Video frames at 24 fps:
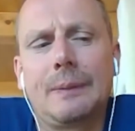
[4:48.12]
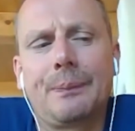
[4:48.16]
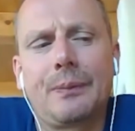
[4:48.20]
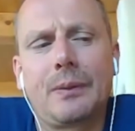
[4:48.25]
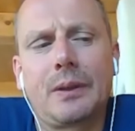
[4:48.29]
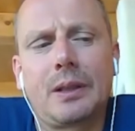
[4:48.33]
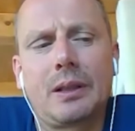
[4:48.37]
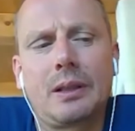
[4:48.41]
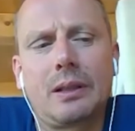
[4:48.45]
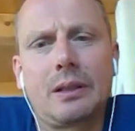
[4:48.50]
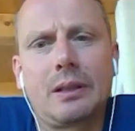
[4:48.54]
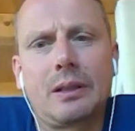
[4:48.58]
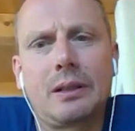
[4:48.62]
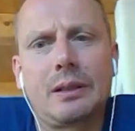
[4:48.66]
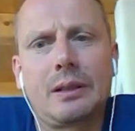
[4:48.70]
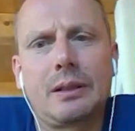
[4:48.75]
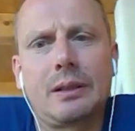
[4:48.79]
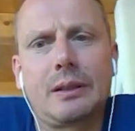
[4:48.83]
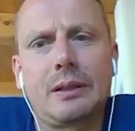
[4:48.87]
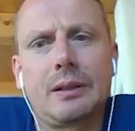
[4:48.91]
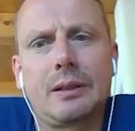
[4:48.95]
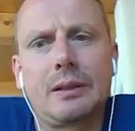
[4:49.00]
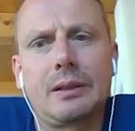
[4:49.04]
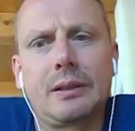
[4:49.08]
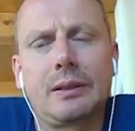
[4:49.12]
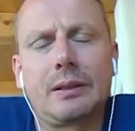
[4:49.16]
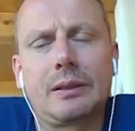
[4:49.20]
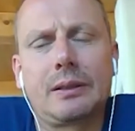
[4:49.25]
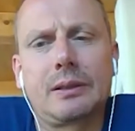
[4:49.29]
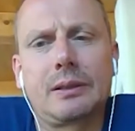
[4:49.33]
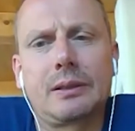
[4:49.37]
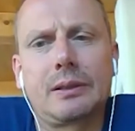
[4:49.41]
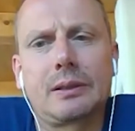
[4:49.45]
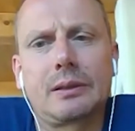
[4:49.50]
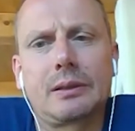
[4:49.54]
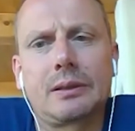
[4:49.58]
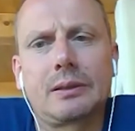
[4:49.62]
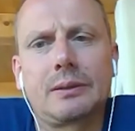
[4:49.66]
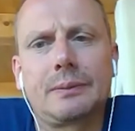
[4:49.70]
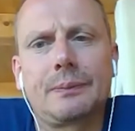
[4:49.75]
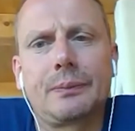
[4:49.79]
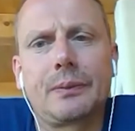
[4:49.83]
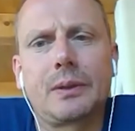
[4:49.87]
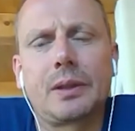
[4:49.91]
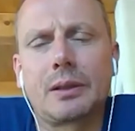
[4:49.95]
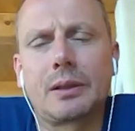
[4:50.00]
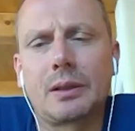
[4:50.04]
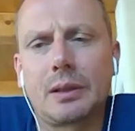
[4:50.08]
uh,
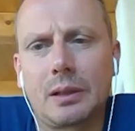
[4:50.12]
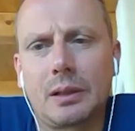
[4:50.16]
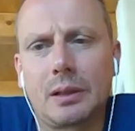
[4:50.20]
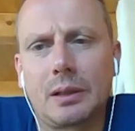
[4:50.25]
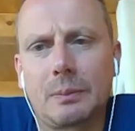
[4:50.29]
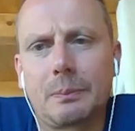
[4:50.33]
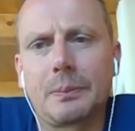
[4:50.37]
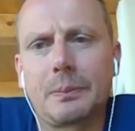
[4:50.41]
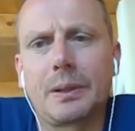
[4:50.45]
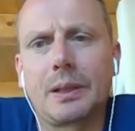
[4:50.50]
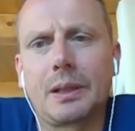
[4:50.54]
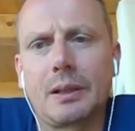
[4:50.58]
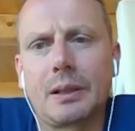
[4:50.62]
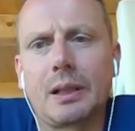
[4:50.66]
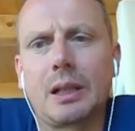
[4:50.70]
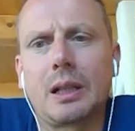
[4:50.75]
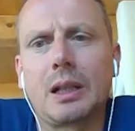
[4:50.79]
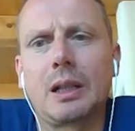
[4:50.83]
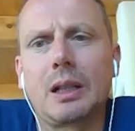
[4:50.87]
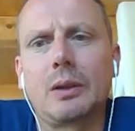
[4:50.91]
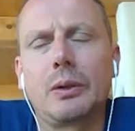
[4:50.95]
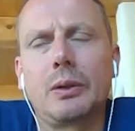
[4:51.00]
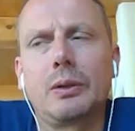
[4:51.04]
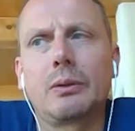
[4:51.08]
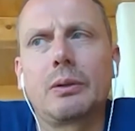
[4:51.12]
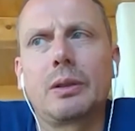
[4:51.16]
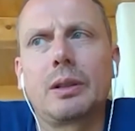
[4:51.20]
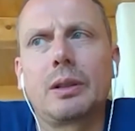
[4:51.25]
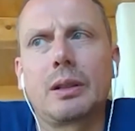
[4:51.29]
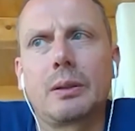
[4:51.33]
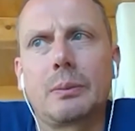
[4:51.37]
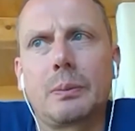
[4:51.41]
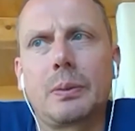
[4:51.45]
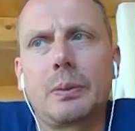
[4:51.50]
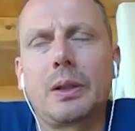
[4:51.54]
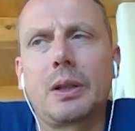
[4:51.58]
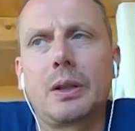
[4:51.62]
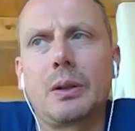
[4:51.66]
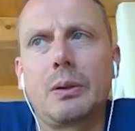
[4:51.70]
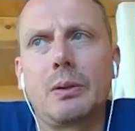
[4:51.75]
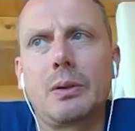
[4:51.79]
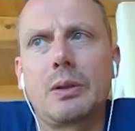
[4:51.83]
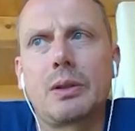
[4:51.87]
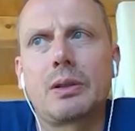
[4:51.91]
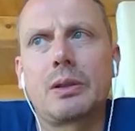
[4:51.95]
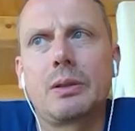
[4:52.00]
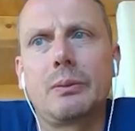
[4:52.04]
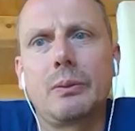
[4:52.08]
um, the topic and how you can
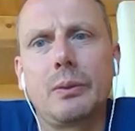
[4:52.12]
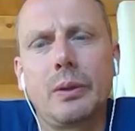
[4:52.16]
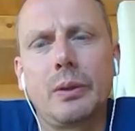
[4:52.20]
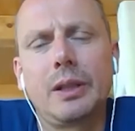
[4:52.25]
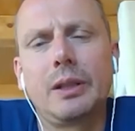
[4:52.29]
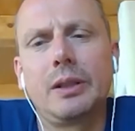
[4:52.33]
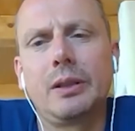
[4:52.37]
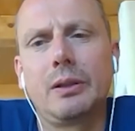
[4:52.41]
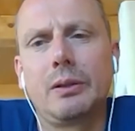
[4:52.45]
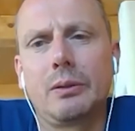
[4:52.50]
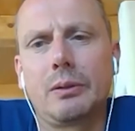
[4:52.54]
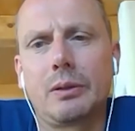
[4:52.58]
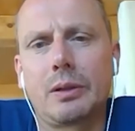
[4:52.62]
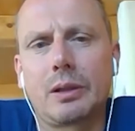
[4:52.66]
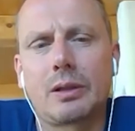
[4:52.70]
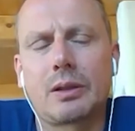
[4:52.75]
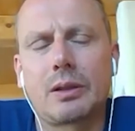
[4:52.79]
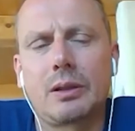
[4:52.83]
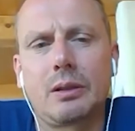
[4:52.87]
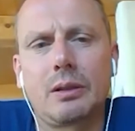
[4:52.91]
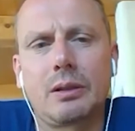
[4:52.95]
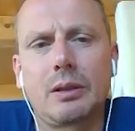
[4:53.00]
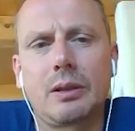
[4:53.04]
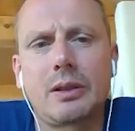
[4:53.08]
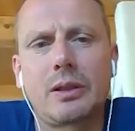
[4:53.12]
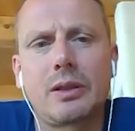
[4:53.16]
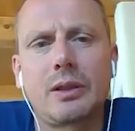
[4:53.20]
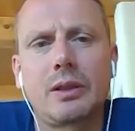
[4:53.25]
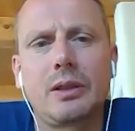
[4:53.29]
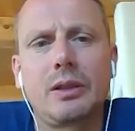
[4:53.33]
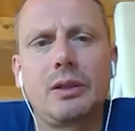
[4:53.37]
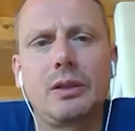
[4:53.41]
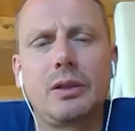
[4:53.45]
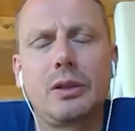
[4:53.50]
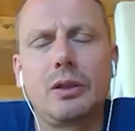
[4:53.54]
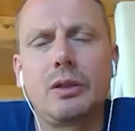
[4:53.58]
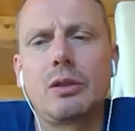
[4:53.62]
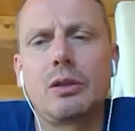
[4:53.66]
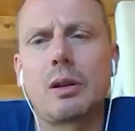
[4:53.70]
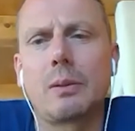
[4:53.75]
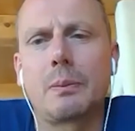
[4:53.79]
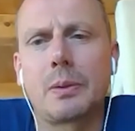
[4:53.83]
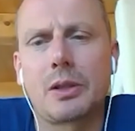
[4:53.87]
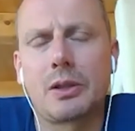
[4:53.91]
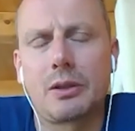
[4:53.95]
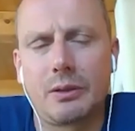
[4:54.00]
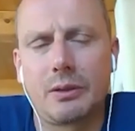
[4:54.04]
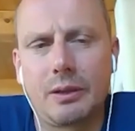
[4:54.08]
approach with new technology, new
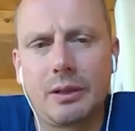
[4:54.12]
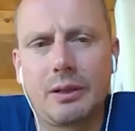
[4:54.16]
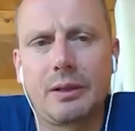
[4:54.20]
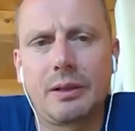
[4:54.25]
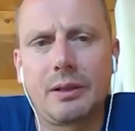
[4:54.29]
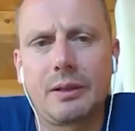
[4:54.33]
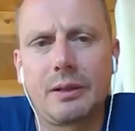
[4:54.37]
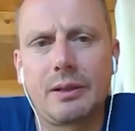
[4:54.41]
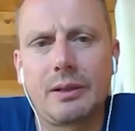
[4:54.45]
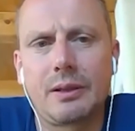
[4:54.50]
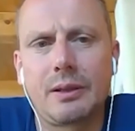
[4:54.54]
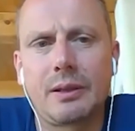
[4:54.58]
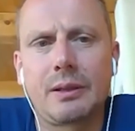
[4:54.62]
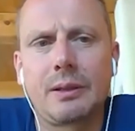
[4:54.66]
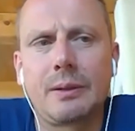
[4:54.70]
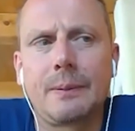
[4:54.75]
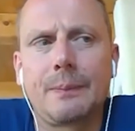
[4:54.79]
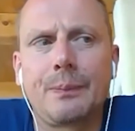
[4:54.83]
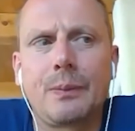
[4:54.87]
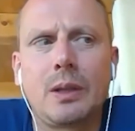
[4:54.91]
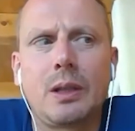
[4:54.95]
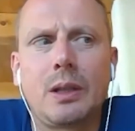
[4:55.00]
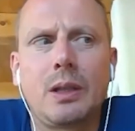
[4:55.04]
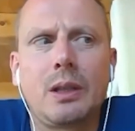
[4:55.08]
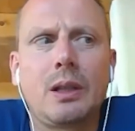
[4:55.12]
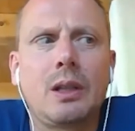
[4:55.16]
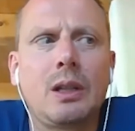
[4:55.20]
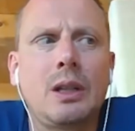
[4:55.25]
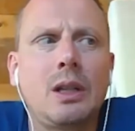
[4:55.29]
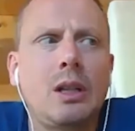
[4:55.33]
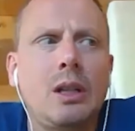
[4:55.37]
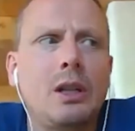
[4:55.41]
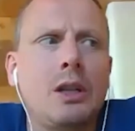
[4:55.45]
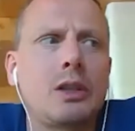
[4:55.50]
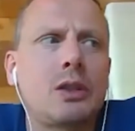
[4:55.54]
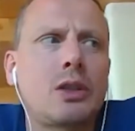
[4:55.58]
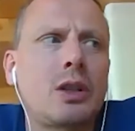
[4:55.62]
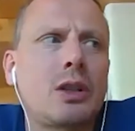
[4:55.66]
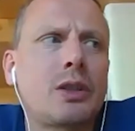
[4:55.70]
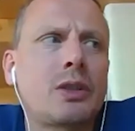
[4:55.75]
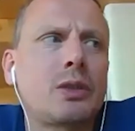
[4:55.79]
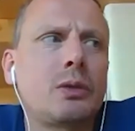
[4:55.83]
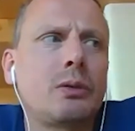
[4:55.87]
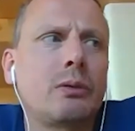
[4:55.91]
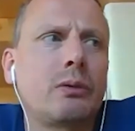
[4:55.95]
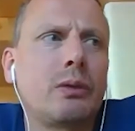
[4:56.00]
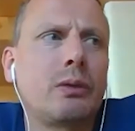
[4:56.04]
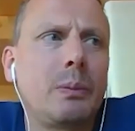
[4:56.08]
opportunities.
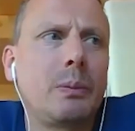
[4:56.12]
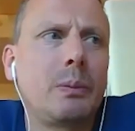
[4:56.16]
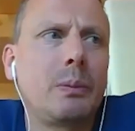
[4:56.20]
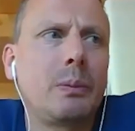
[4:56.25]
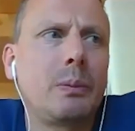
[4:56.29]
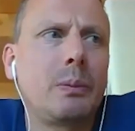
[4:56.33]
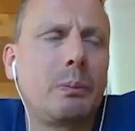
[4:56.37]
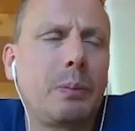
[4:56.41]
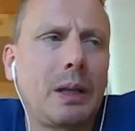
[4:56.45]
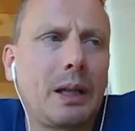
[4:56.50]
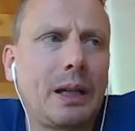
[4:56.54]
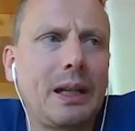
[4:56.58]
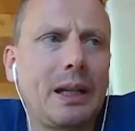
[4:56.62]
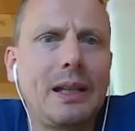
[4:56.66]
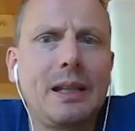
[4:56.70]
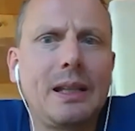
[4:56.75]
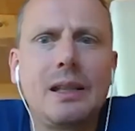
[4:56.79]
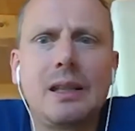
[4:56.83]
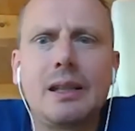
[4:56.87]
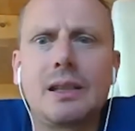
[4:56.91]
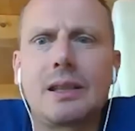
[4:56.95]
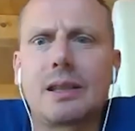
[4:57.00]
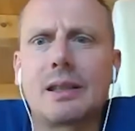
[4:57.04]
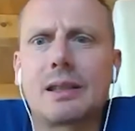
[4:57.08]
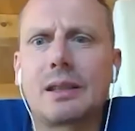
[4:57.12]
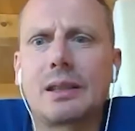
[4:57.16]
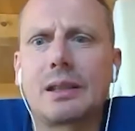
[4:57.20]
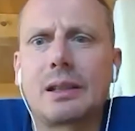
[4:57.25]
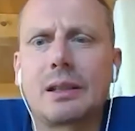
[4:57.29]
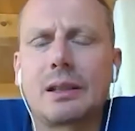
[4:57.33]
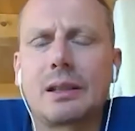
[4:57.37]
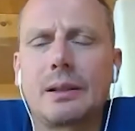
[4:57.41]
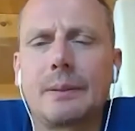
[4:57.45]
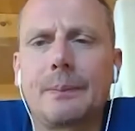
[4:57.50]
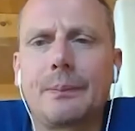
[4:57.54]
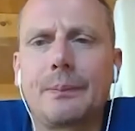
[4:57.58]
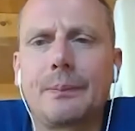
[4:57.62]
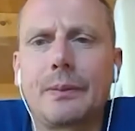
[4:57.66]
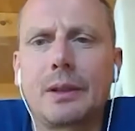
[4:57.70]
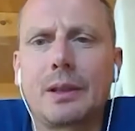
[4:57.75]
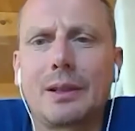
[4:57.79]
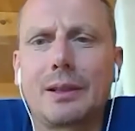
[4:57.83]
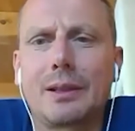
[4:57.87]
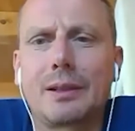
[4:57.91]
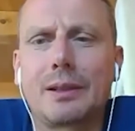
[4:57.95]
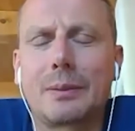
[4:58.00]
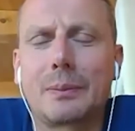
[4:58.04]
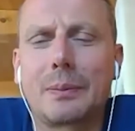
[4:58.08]
Just to replace um,
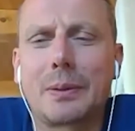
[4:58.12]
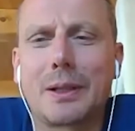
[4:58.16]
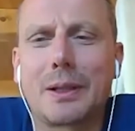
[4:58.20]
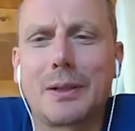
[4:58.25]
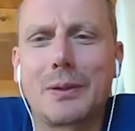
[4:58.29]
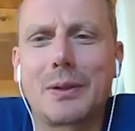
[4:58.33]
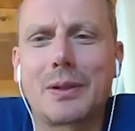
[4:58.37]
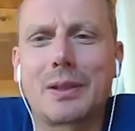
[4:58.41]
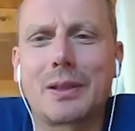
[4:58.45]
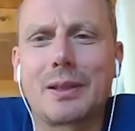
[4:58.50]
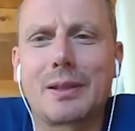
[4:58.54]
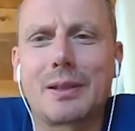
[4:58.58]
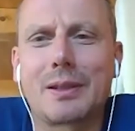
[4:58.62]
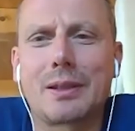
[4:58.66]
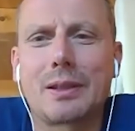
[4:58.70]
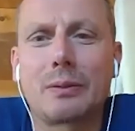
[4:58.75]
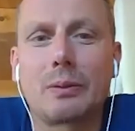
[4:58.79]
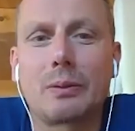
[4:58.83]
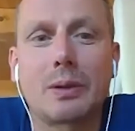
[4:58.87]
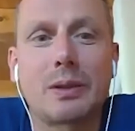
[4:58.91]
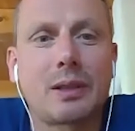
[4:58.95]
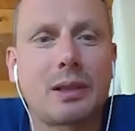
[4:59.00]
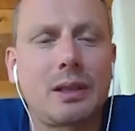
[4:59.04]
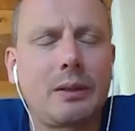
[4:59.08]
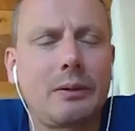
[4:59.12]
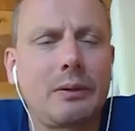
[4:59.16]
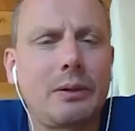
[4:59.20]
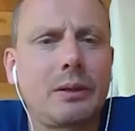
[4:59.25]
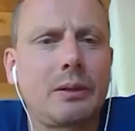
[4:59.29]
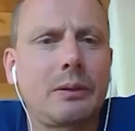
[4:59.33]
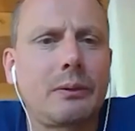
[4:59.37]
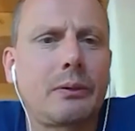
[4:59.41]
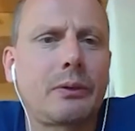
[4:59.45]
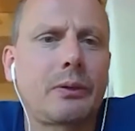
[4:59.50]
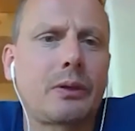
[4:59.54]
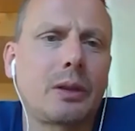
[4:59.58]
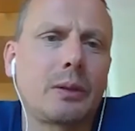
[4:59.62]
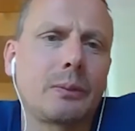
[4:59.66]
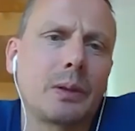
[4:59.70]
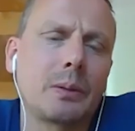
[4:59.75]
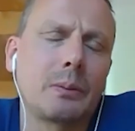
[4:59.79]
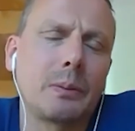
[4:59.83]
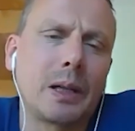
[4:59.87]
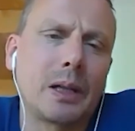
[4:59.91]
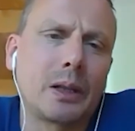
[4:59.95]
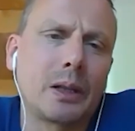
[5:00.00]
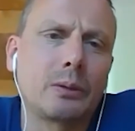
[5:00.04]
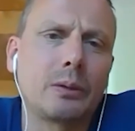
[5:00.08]
uh, to processes what's given from
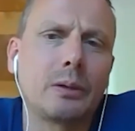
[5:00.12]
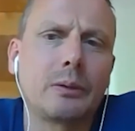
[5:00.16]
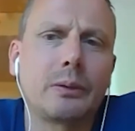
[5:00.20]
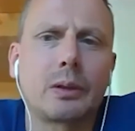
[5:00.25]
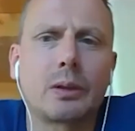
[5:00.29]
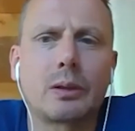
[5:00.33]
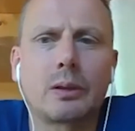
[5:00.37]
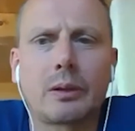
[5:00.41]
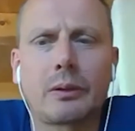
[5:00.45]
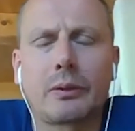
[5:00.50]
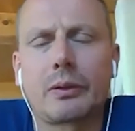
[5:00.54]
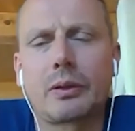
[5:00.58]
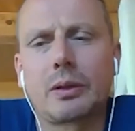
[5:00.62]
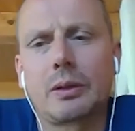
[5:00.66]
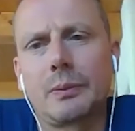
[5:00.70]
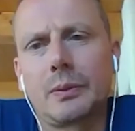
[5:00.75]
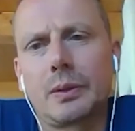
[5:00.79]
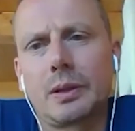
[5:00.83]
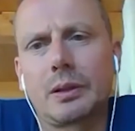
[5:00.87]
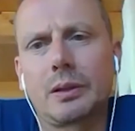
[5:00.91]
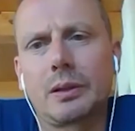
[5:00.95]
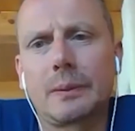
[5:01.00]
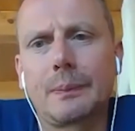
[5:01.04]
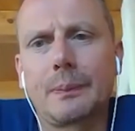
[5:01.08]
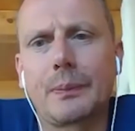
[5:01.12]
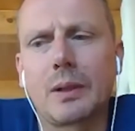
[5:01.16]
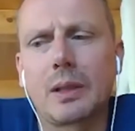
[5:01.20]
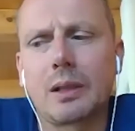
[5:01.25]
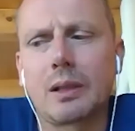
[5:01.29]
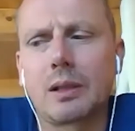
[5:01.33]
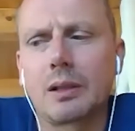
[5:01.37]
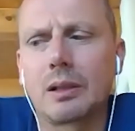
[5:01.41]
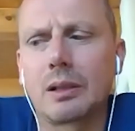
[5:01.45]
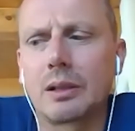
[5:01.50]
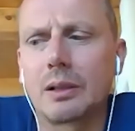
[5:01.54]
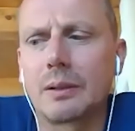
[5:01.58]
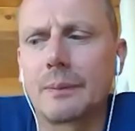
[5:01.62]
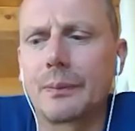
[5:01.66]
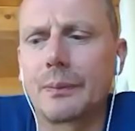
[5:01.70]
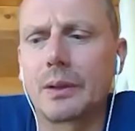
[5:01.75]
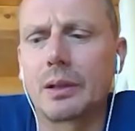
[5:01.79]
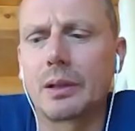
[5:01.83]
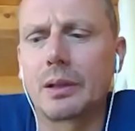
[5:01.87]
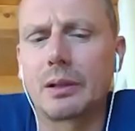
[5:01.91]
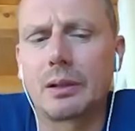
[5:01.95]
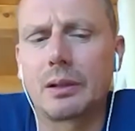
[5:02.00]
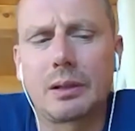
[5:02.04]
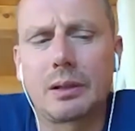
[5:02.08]
the manual work from the
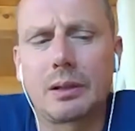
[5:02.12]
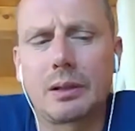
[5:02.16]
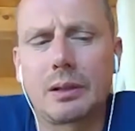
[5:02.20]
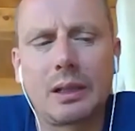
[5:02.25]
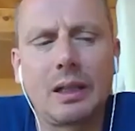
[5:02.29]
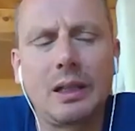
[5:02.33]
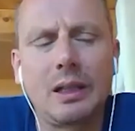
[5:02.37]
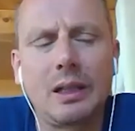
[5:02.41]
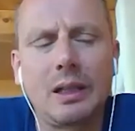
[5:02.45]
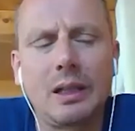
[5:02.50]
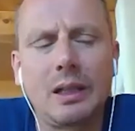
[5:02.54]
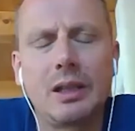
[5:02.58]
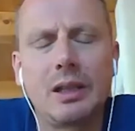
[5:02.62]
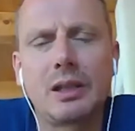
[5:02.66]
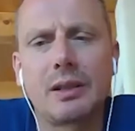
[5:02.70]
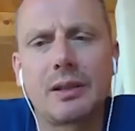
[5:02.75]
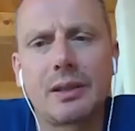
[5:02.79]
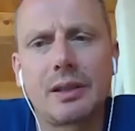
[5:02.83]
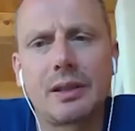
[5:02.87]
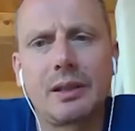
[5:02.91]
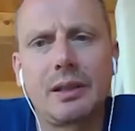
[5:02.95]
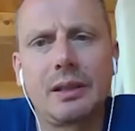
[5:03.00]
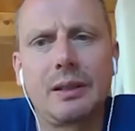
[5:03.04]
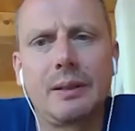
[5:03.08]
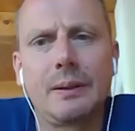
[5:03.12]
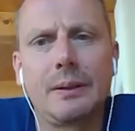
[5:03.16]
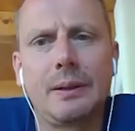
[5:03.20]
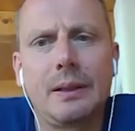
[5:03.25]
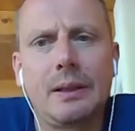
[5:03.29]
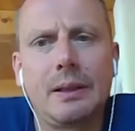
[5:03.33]
uh, agency